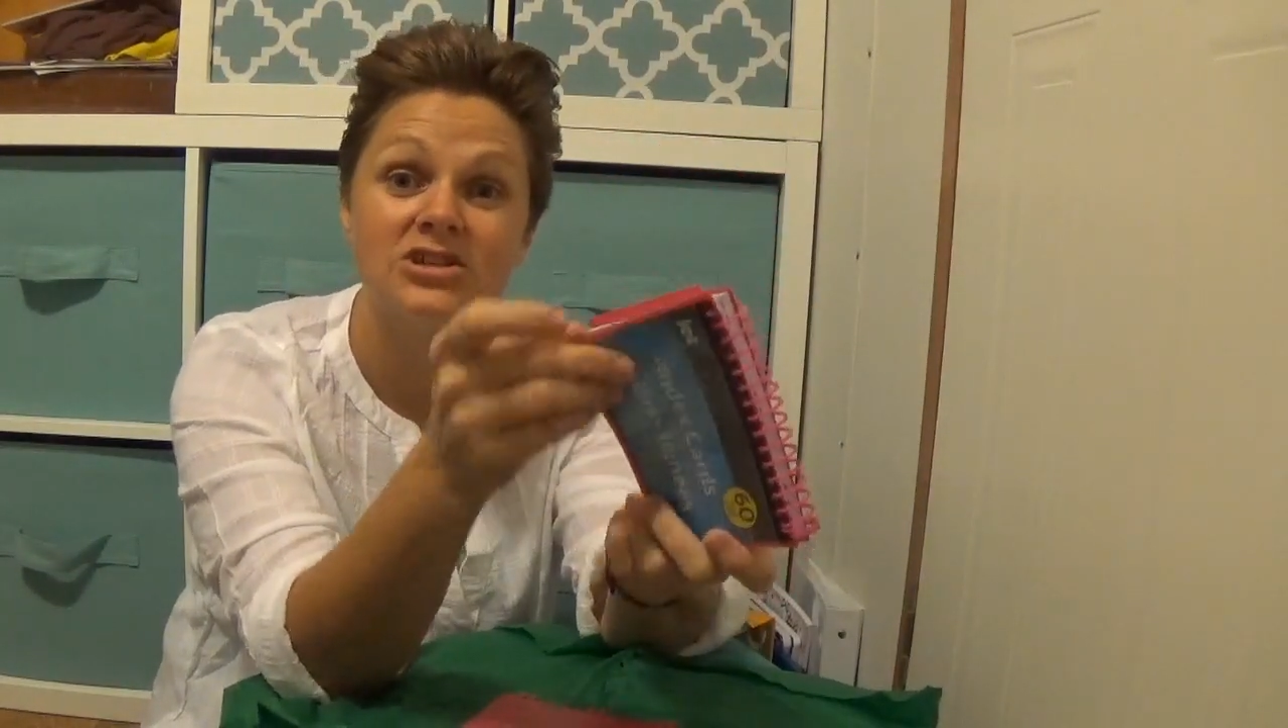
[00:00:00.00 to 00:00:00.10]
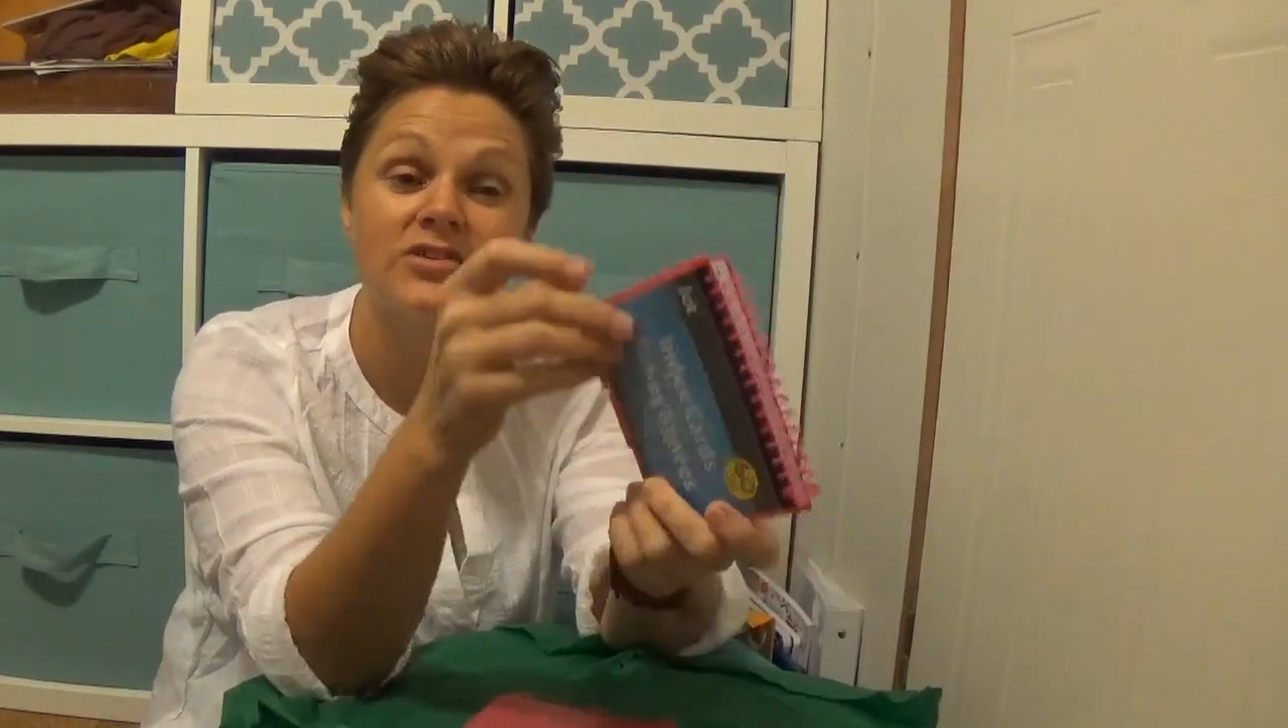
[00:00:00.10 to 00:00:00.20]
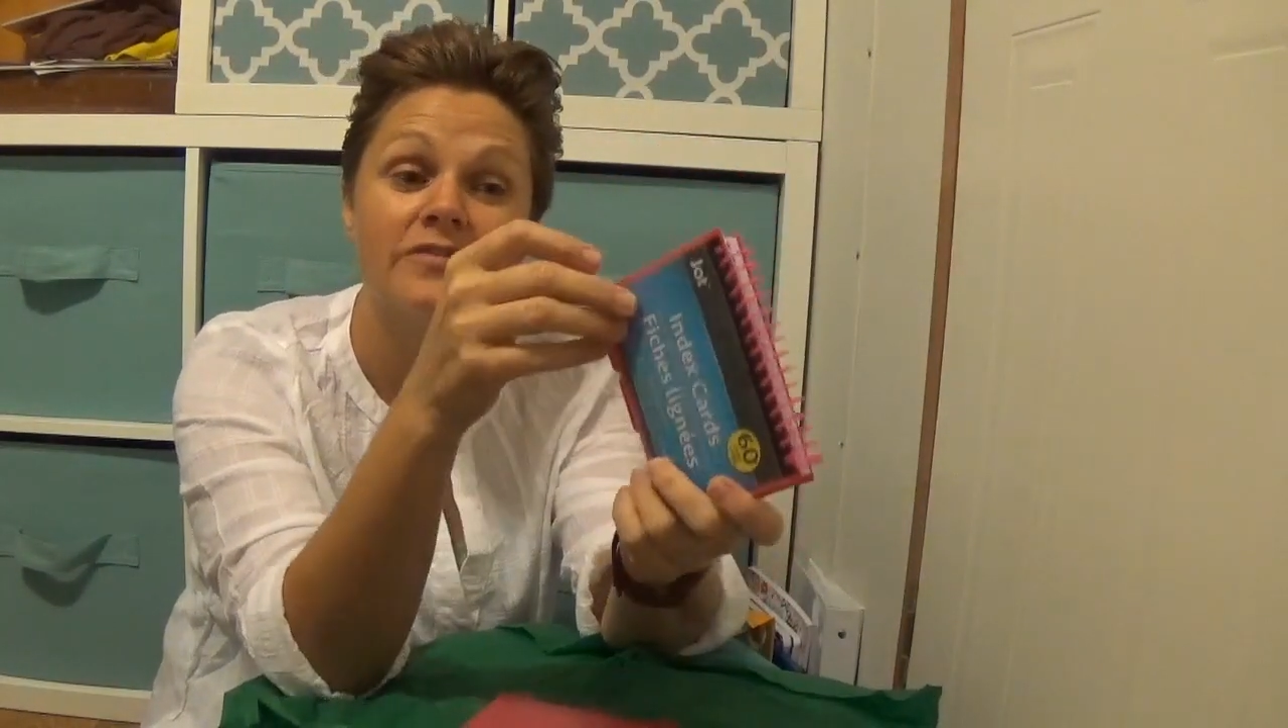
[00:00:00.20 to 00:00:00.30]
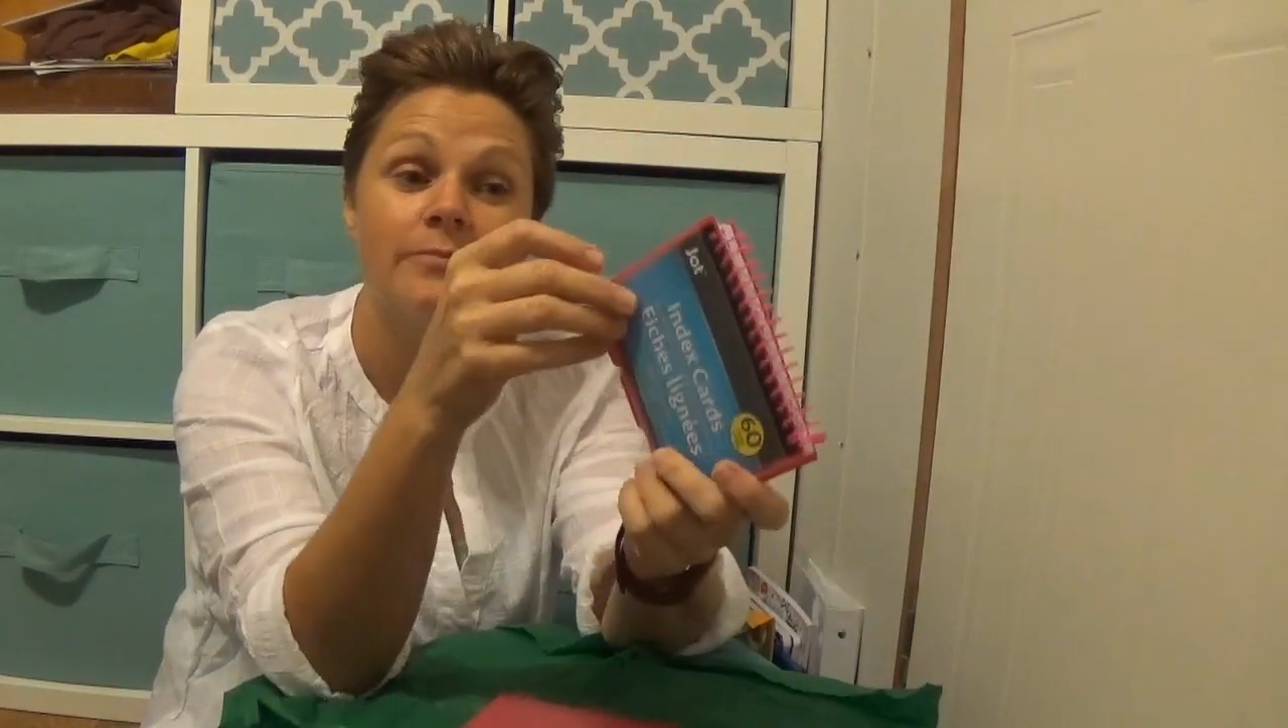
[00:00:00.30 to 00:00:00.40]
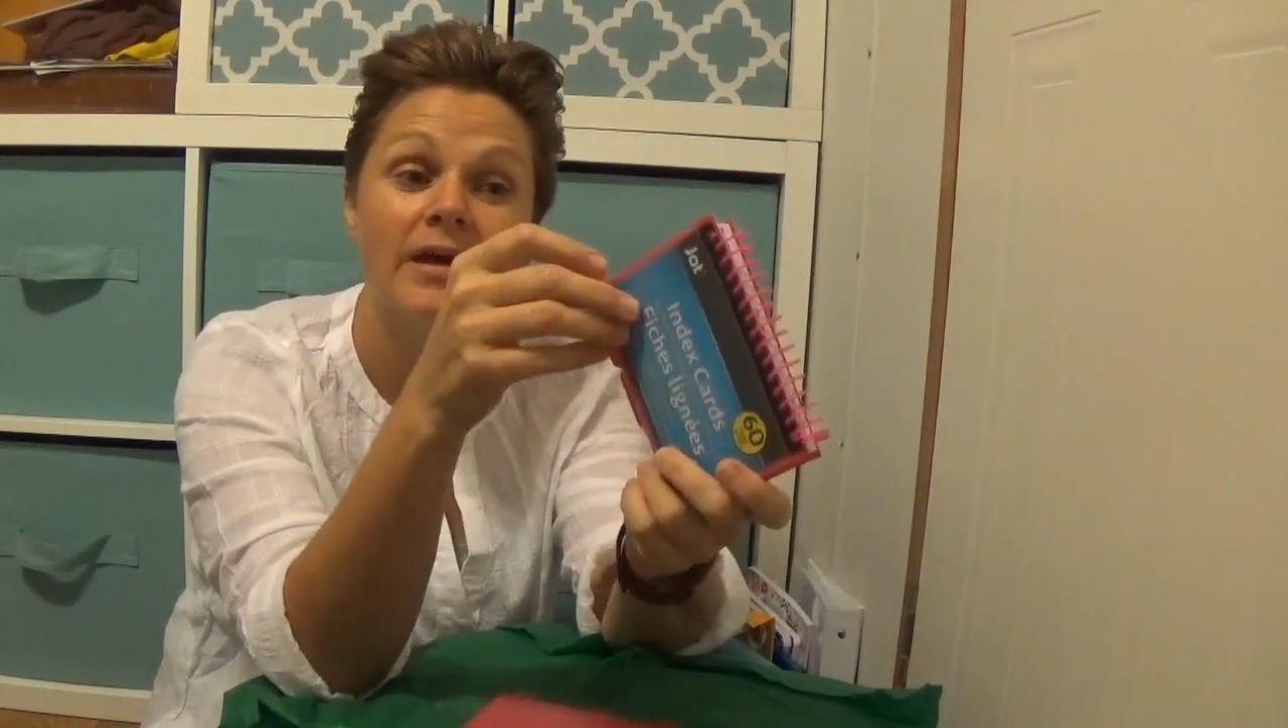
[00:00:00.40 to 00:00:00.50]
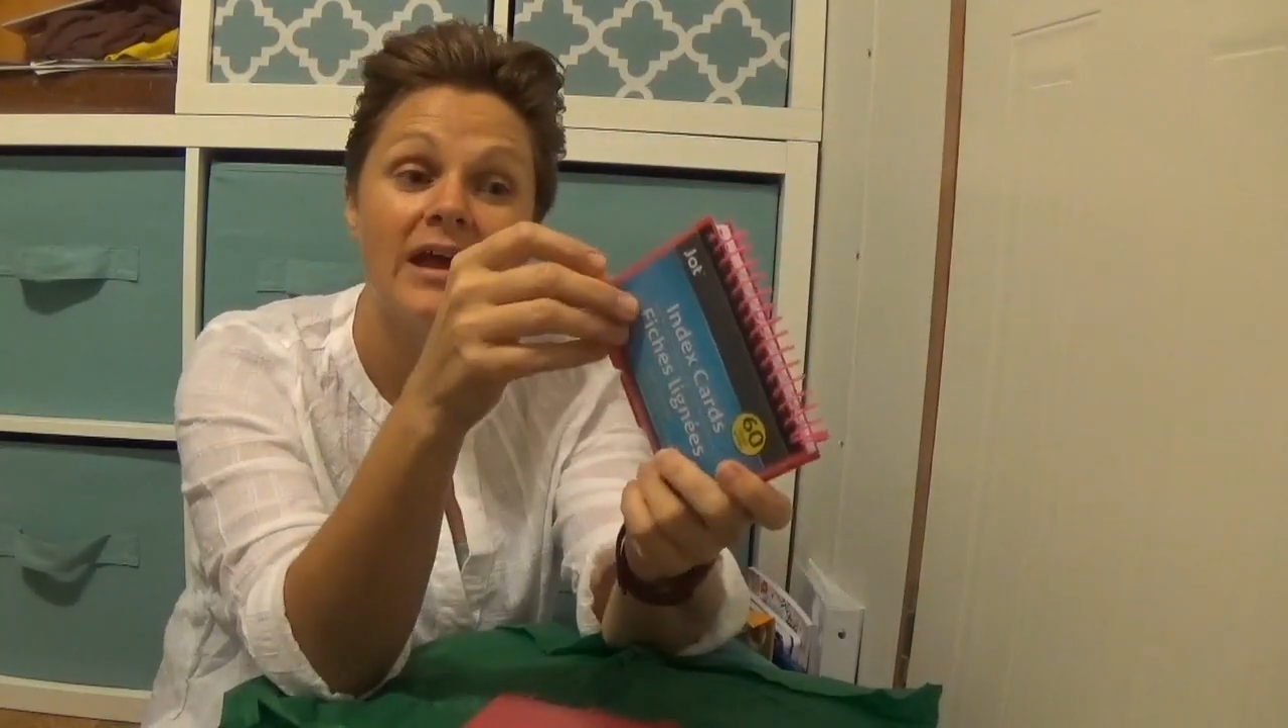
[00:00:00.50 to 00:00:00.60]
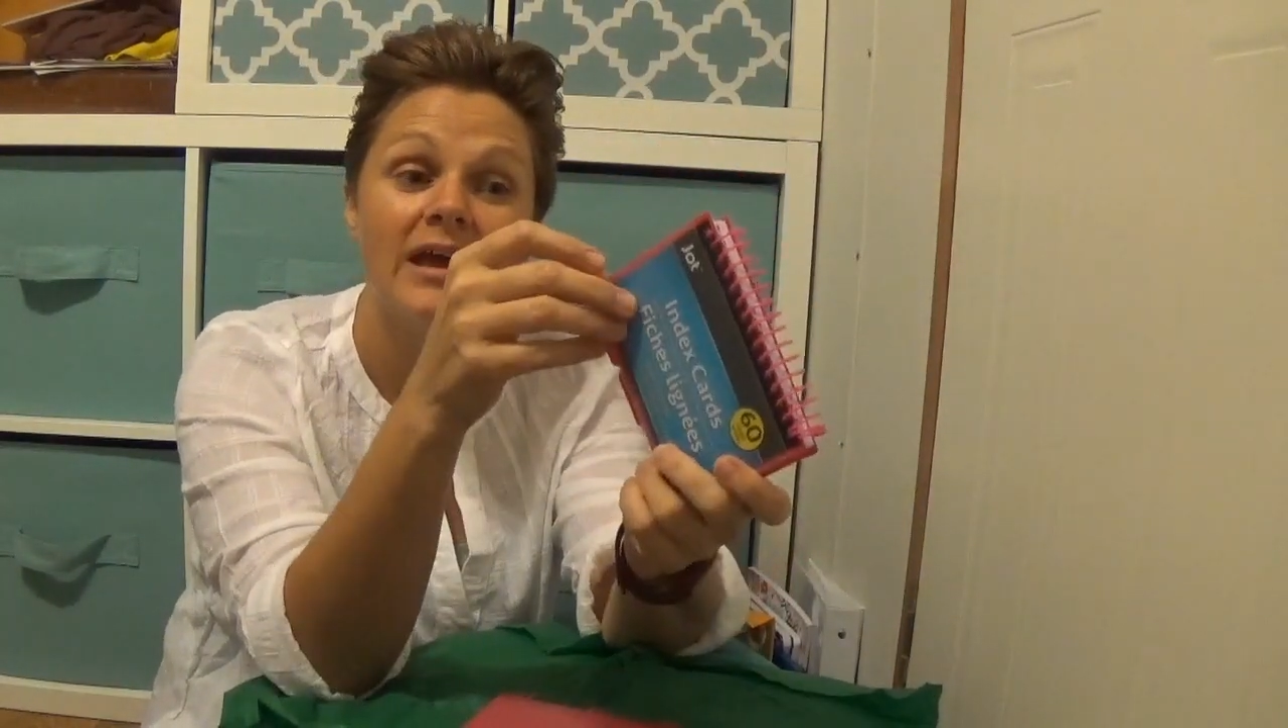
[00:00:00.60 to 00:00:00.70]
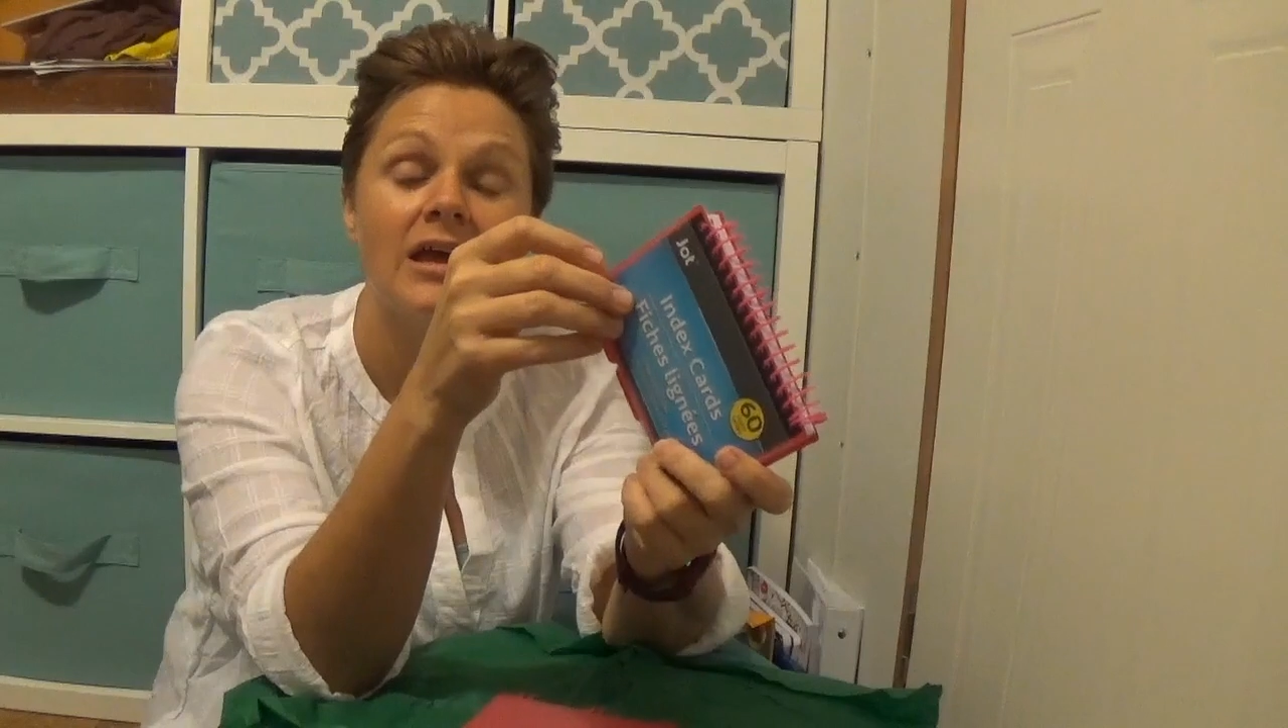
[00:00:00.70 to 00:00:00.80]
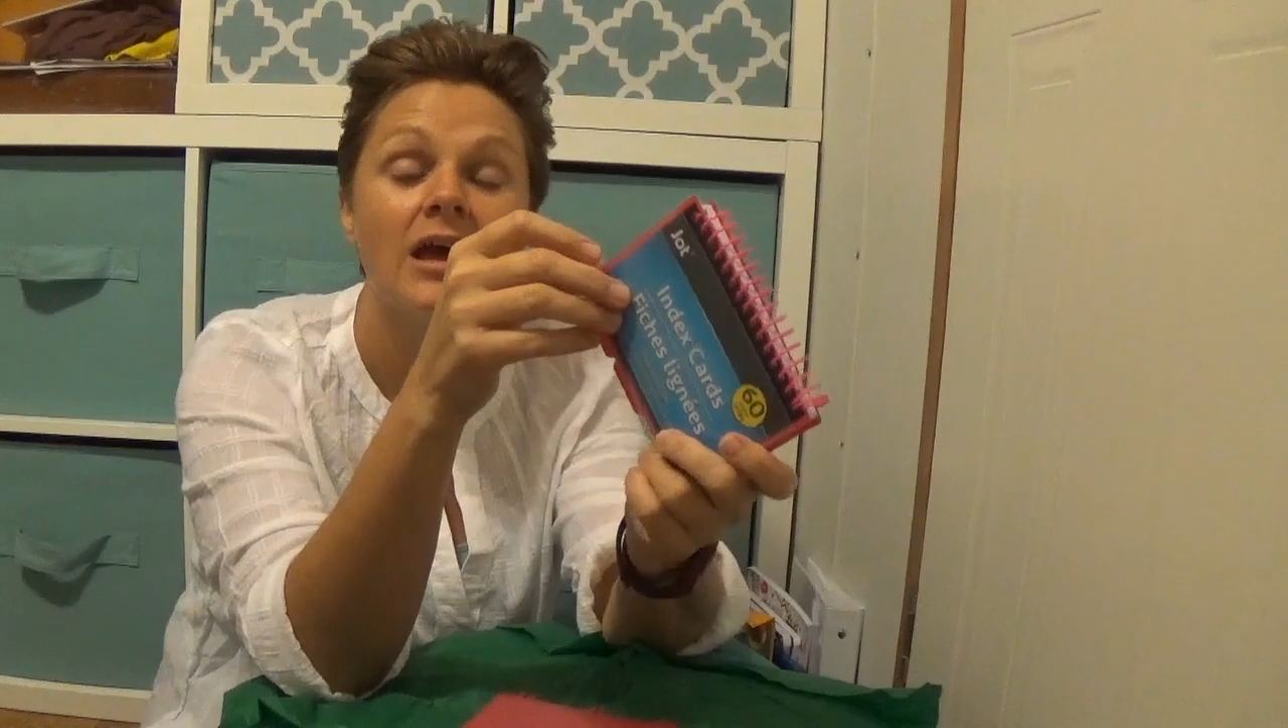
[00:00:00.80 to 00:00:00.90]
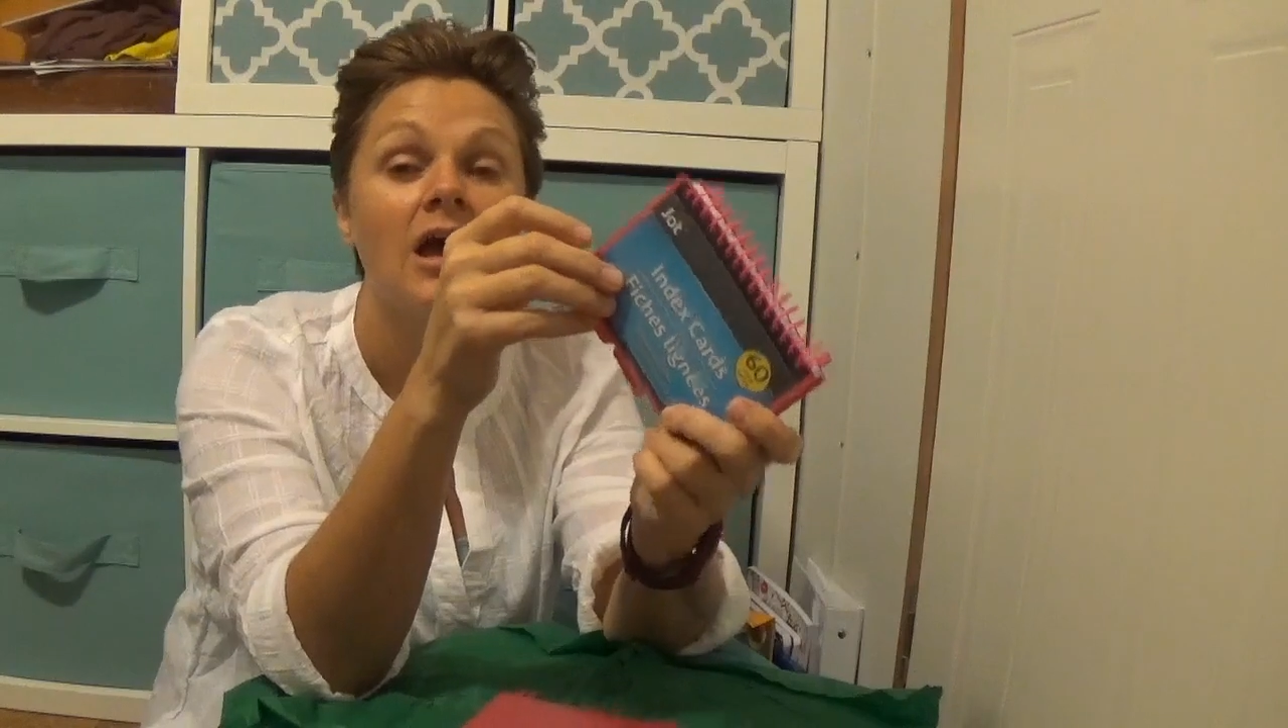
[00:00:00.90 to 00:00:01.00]
to
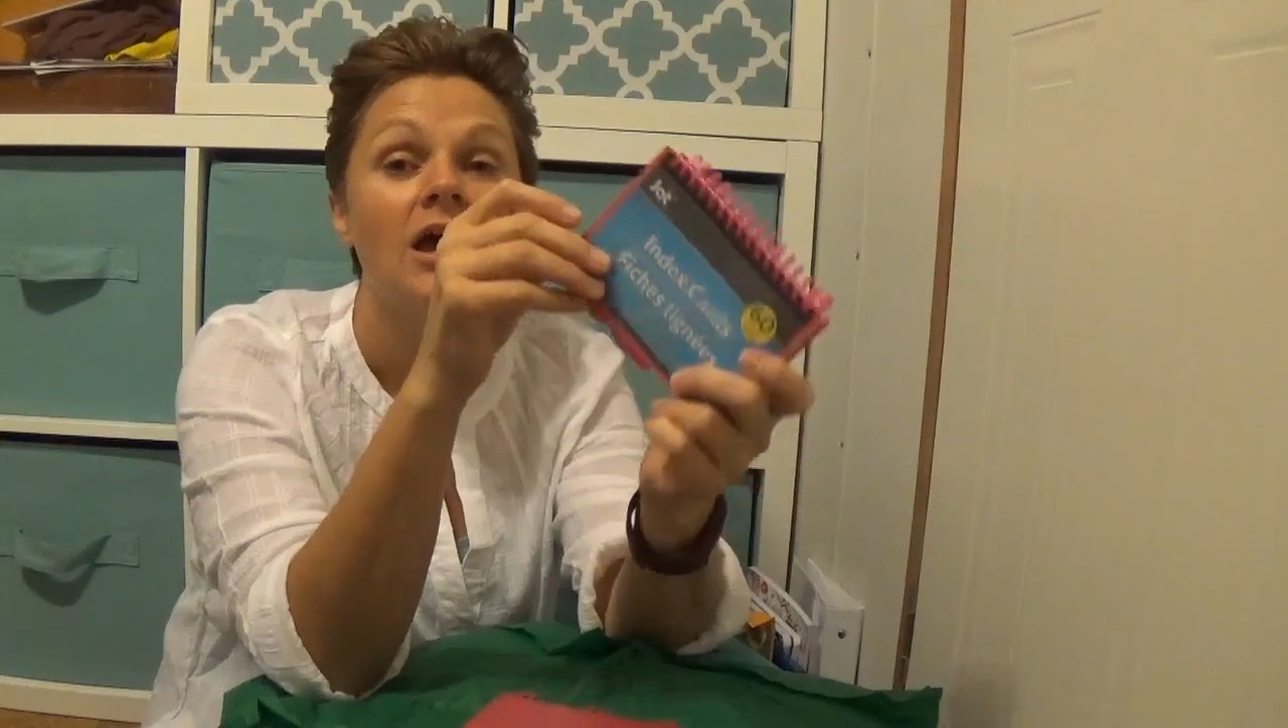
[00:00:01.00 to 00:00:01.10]
make,